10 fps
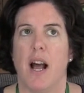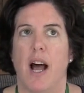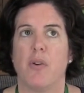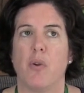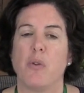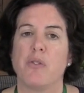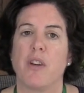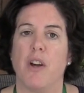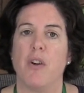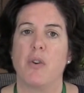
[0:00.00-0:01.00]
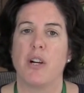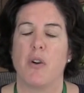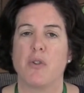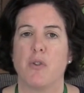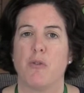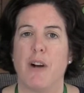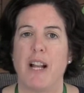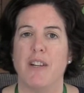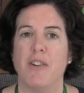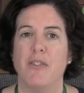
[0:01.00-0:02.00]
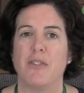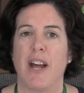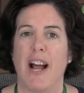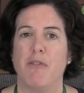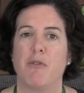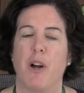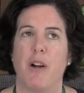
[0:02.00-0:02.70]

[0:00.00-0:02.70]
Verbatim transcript: And also, cultural values have